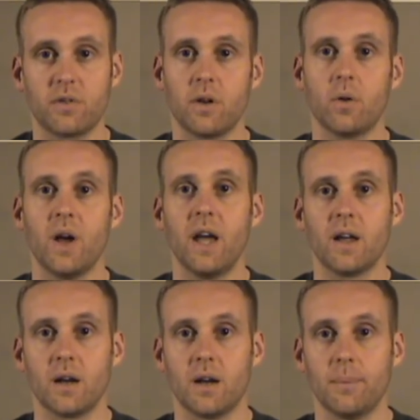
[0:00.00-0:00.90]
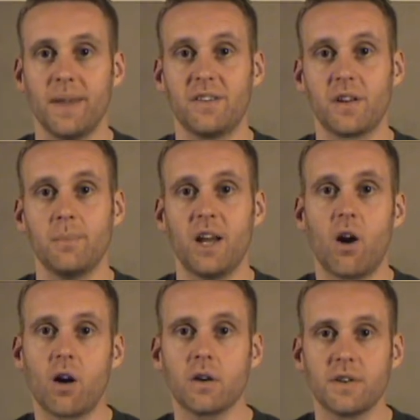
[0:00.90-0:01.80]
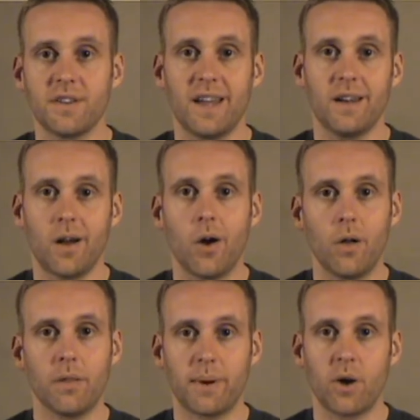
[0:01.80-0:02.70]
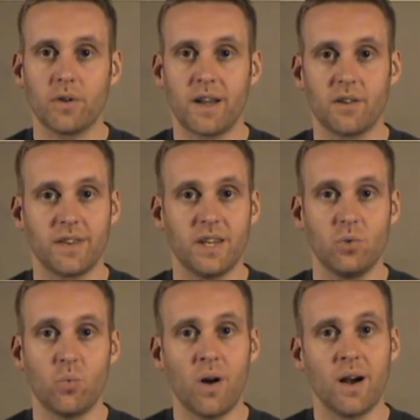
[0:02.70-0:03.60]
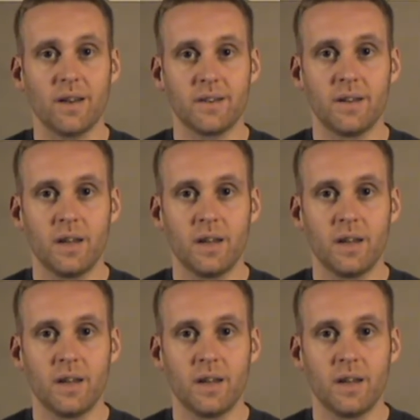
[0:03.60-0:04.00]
So it's going to be harder to get all the power tiles that you want.